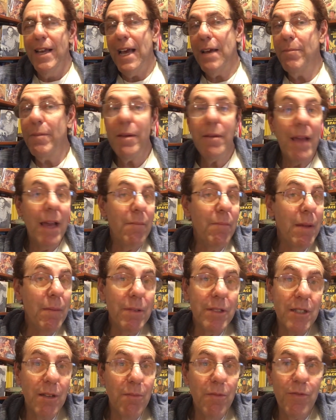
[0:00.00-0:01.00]
And maybe, and
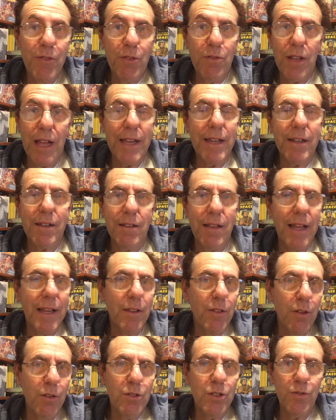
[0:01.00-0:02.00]
maybe some of you like,
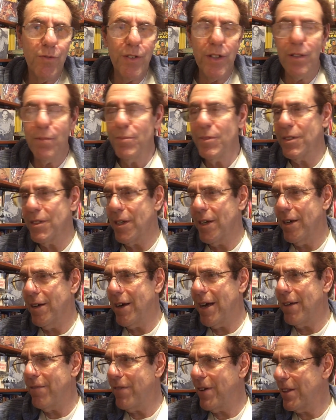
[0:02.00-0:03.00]
like those films.
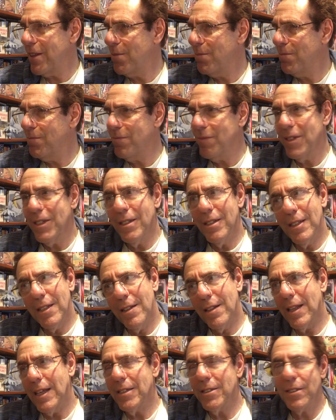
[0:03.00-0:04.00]
Uh, I find them a
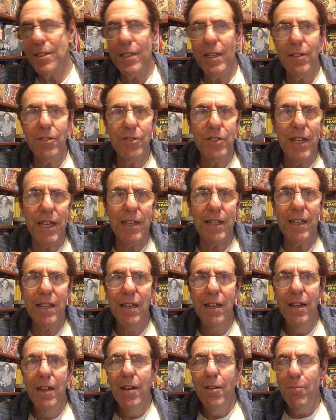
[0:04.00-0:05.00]
little less than
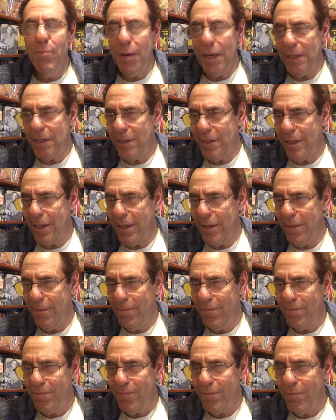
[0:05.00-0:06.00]
entertaining. But... Uh,
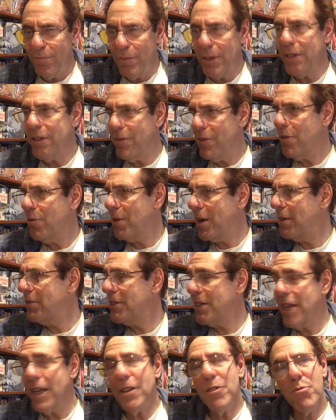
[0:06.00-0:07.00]
But, you know, when I
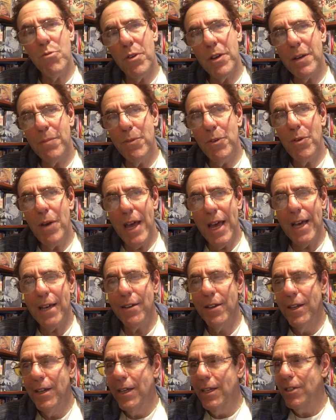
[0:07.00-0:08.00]
was a kid growing up, you
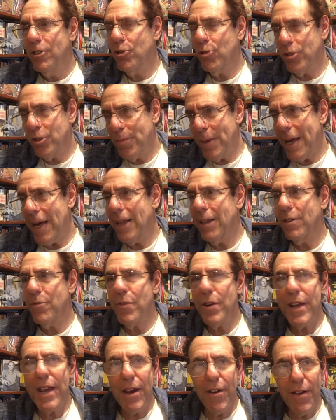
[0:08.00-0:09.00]
had George Pal
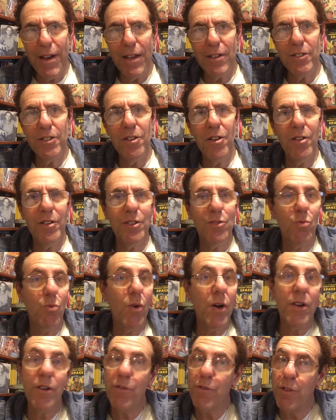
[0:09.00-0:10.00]
and Ray Harryhausen and all these
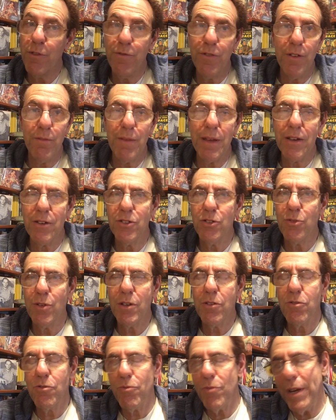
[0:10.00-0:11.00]
wonderful filmmakers
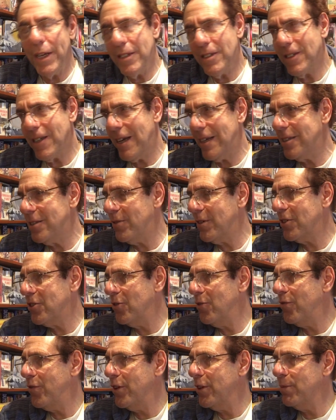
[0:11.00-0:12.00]
doing great science
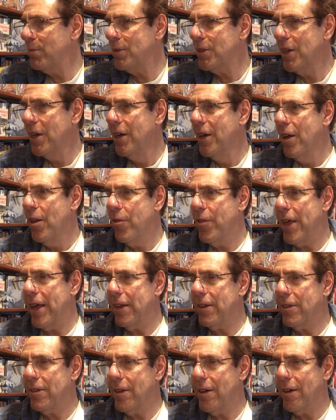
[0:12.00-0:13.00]
fiction films
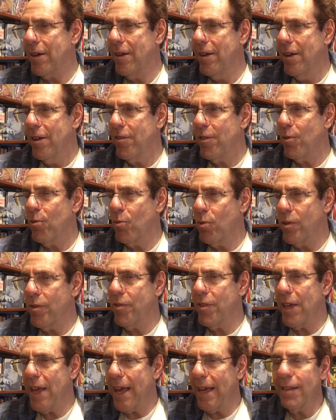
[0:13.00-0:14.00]
that uh, that
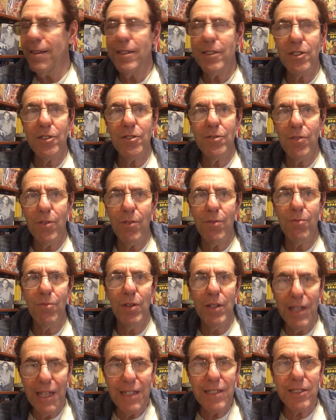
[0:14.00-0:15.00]
weren't the A-list
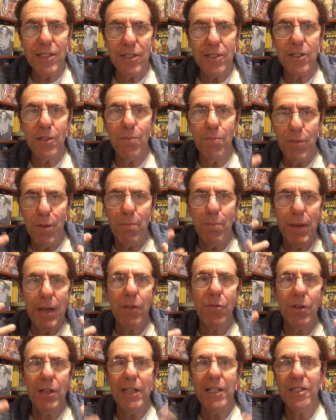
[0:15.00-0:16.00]
releases, the the
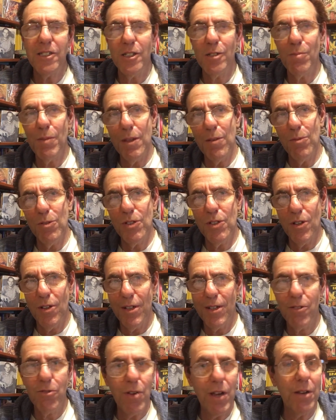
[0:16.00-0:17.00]
big releases, but they were
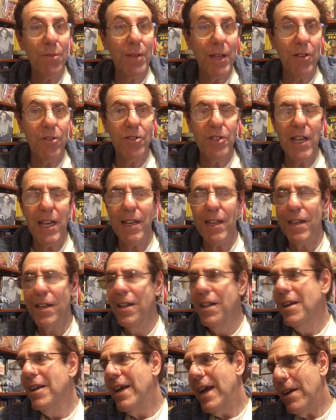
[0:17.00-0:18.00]
still incredibly entertaining.
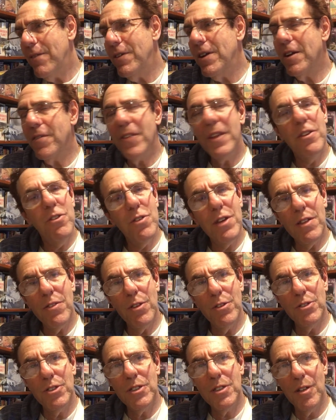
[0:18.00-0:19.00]
Every now and then you get
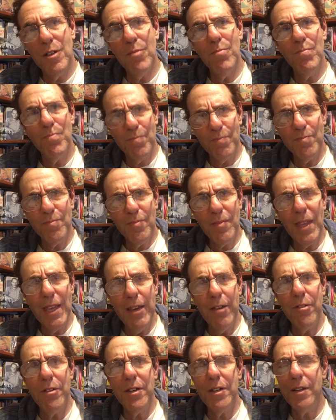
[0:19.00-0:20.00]
those still
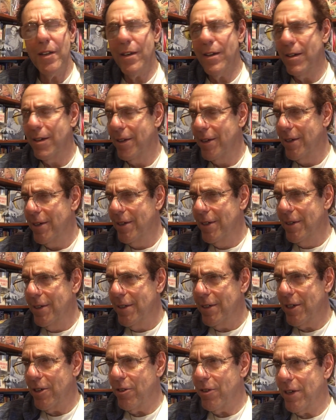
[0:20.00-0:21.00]
here in, uh,
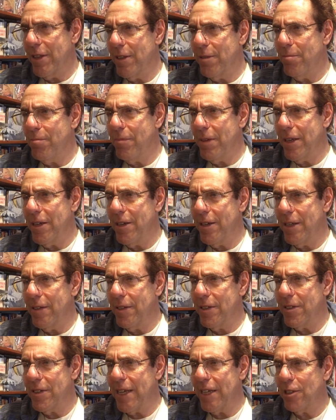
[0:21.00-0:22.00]
you know, in the in, in
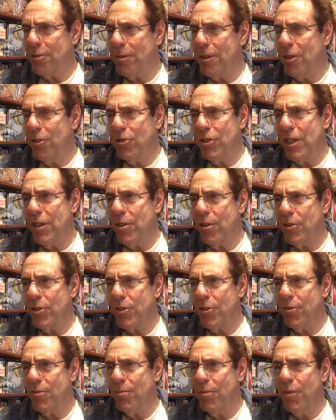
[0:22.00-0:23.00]
the States, but usually
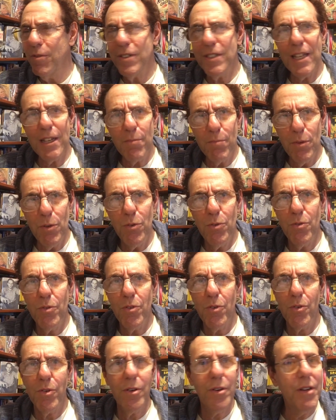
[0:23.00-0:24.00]
those are movies like
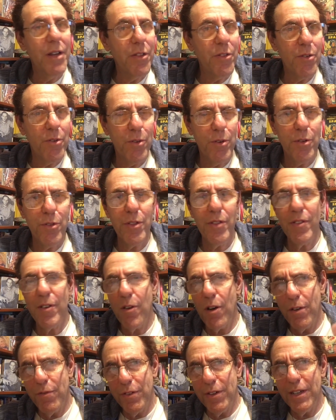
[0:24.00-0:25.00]
Moon or Another Earth, and
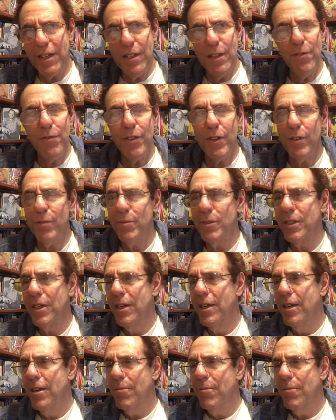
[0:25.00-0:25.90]
they're often indie films.